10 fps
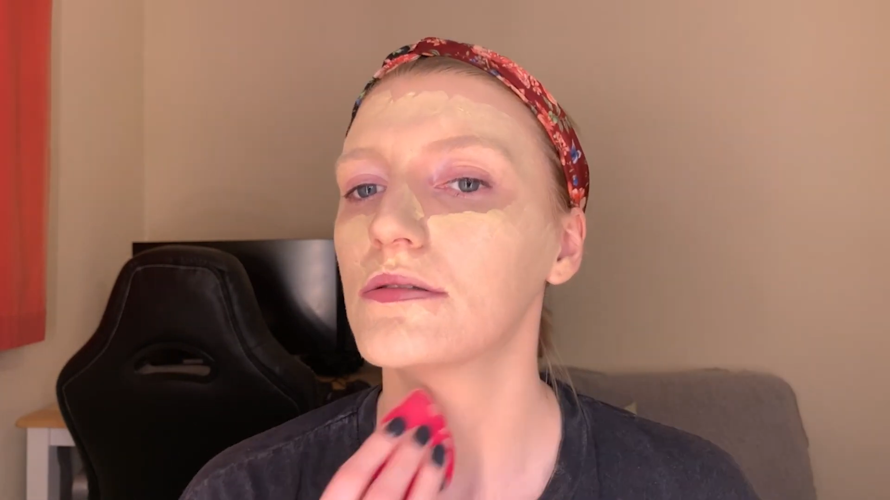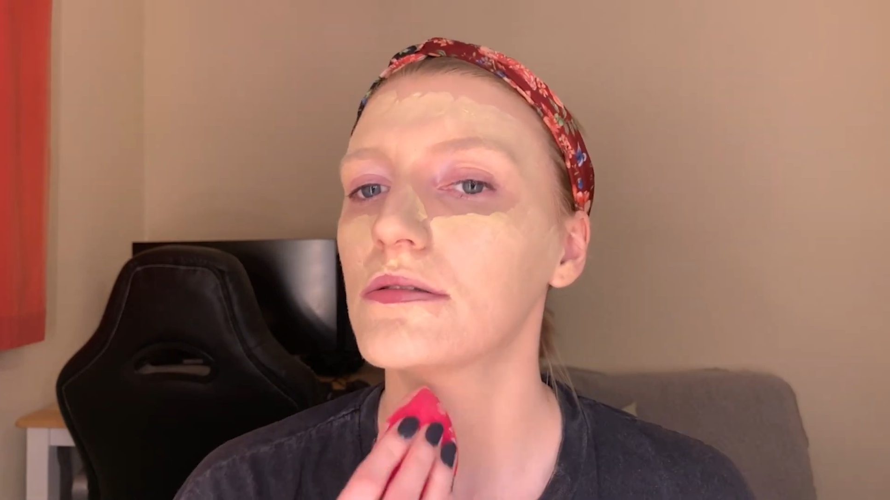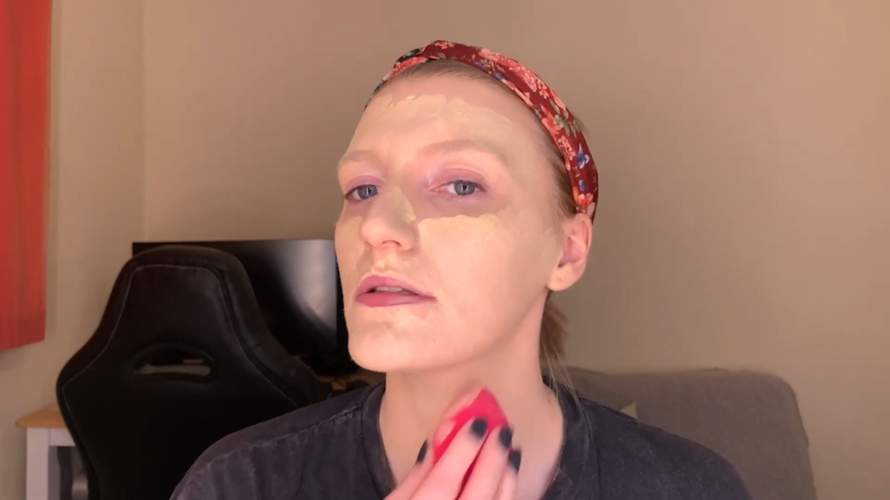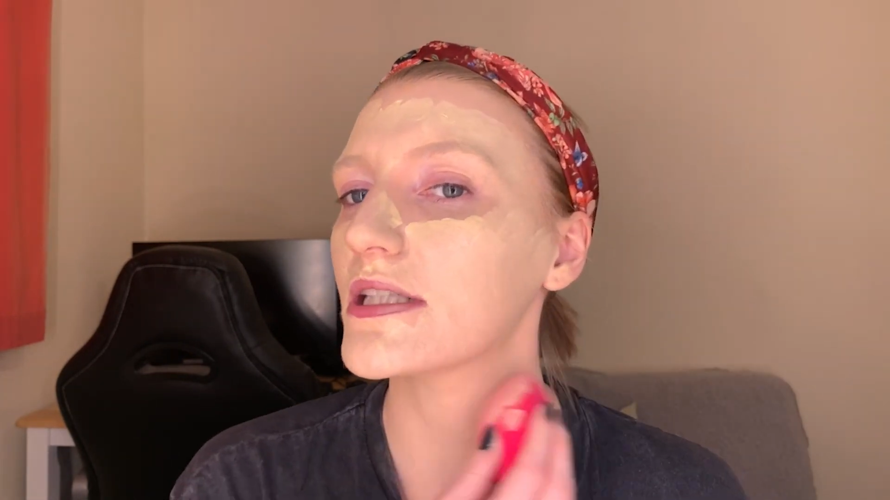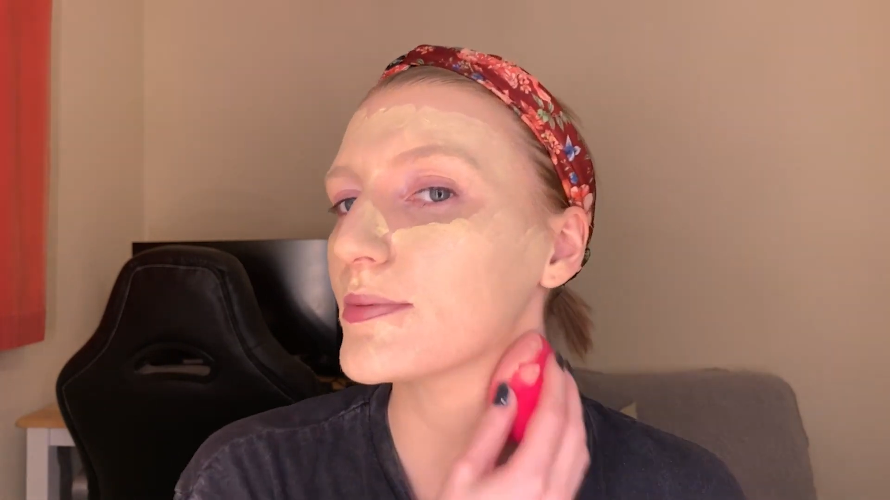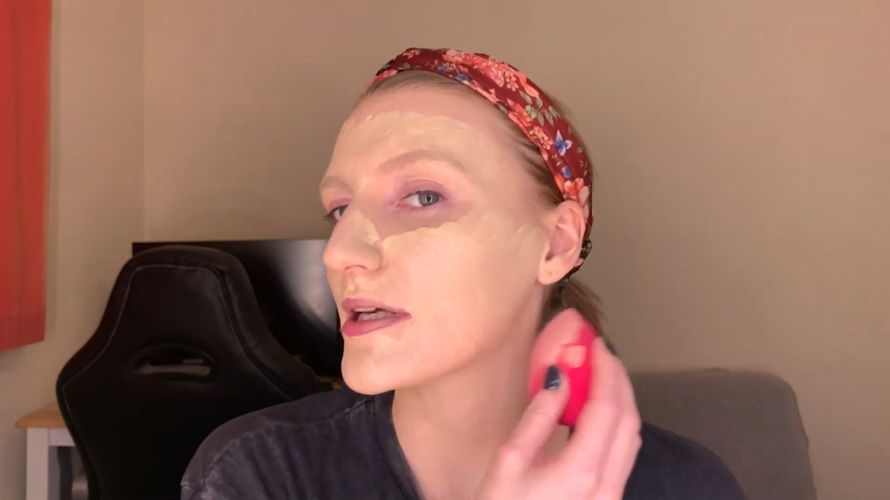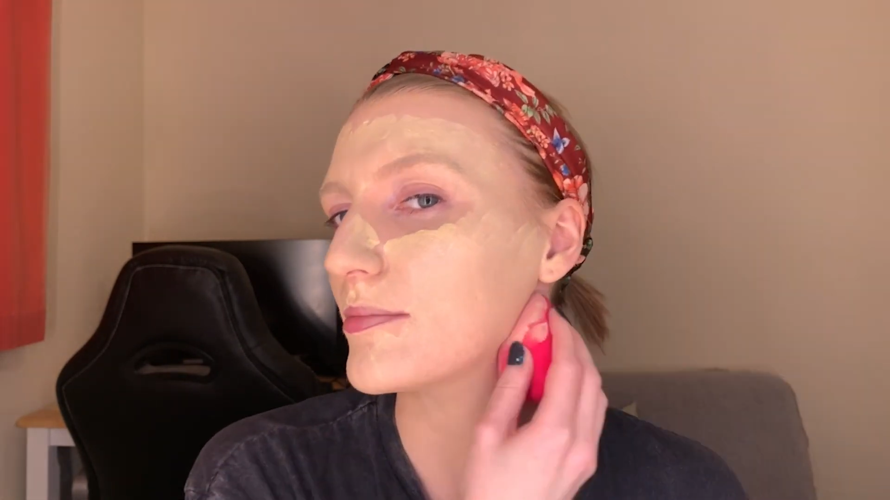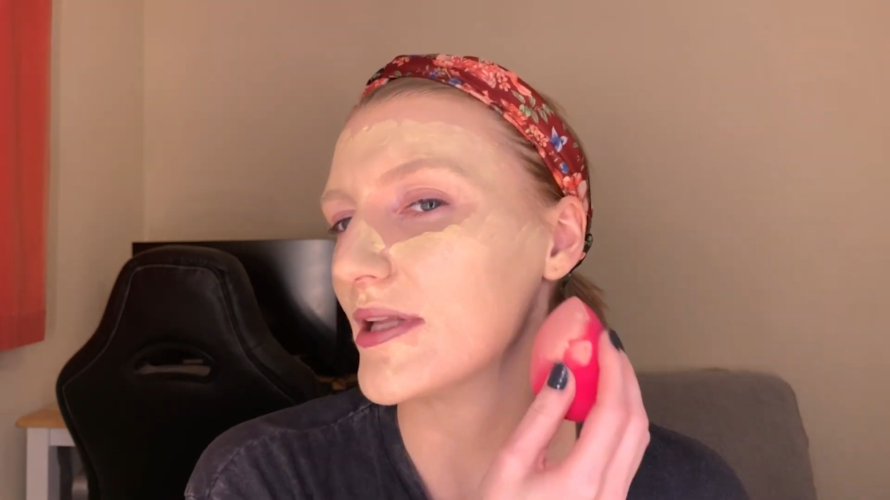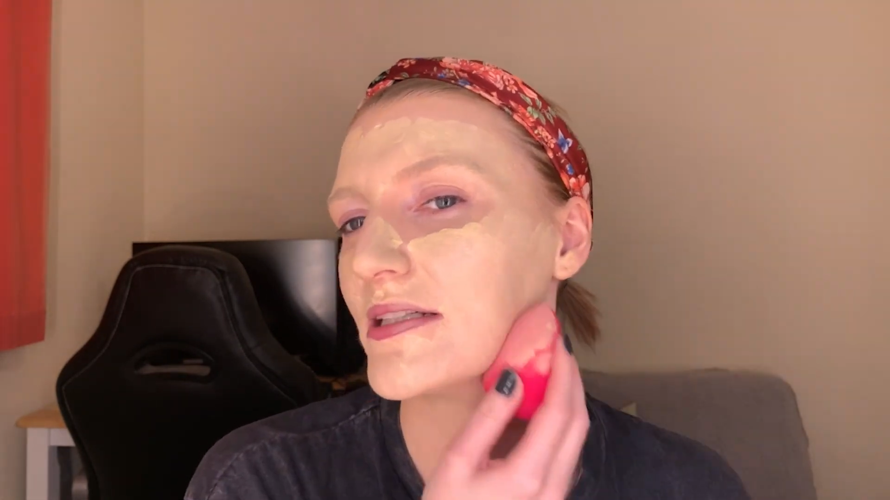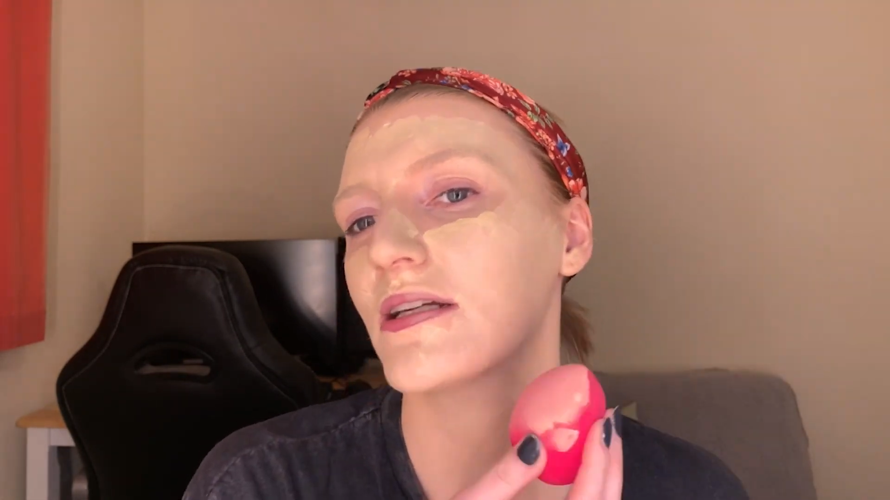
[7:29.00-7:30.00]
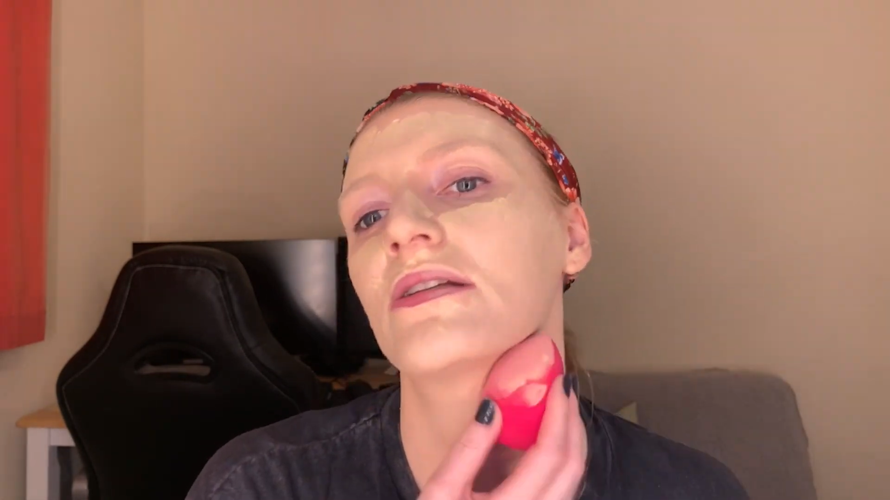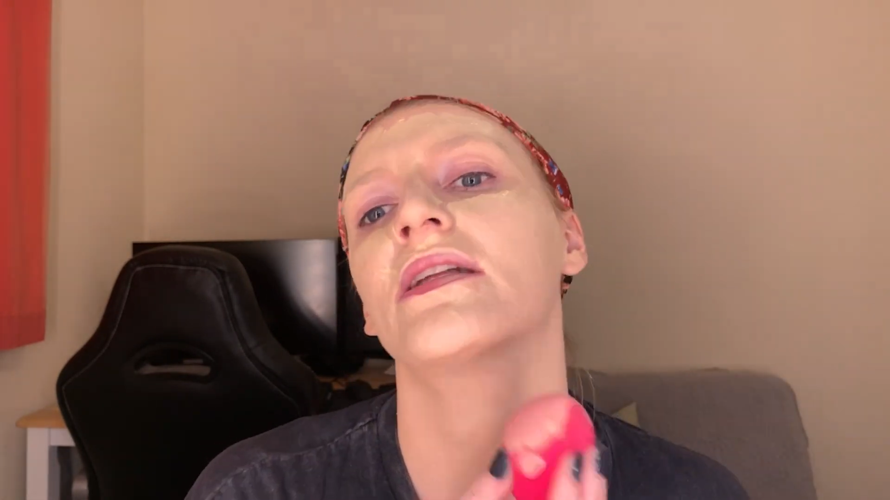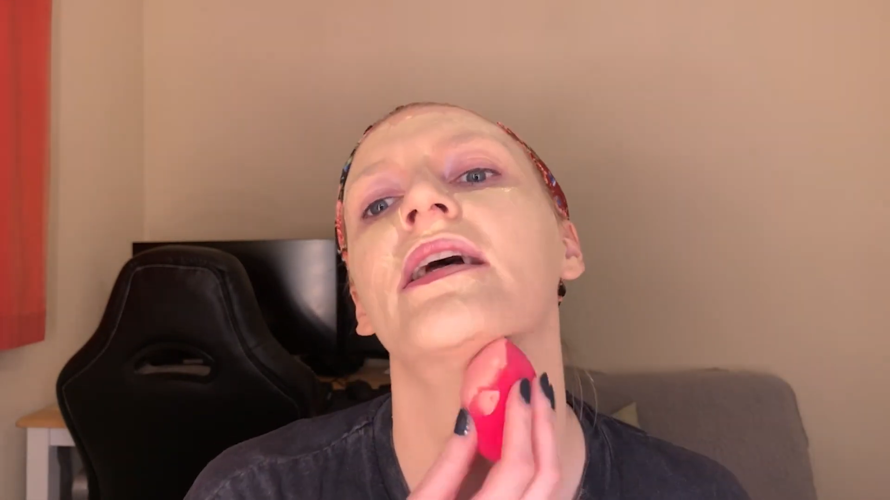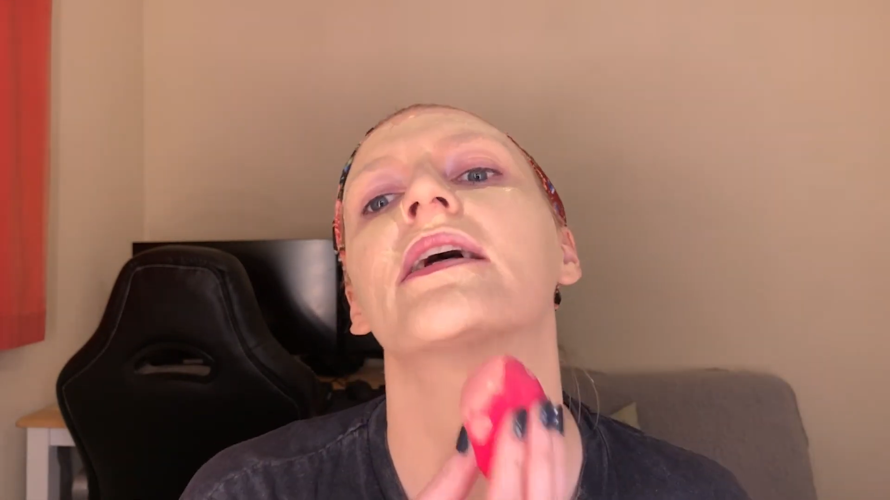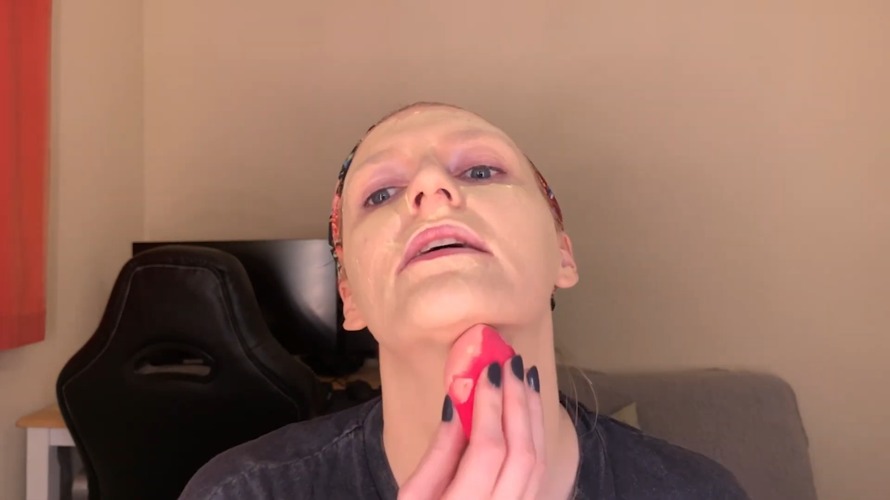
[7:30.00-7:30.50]
At least we can blend out the
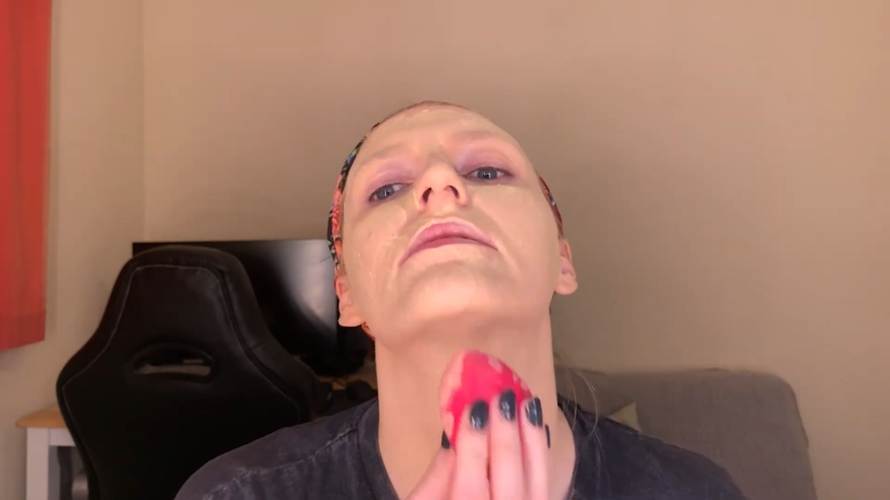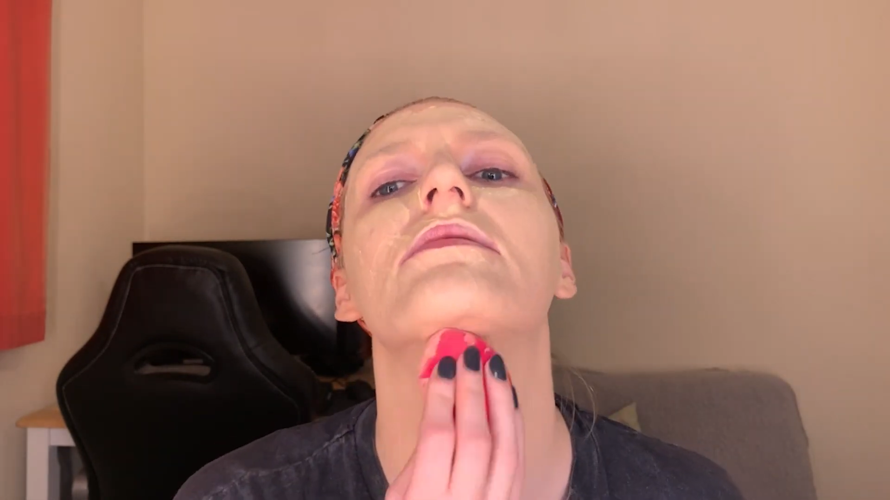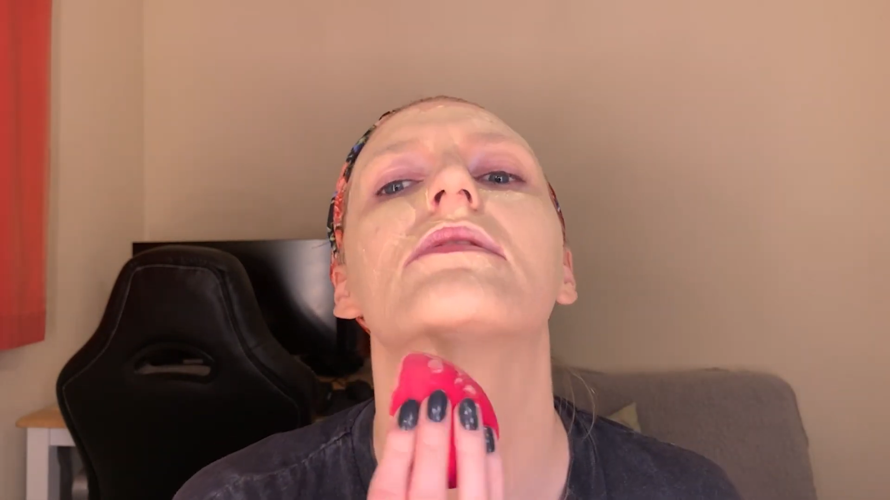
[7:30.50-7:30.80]
neck.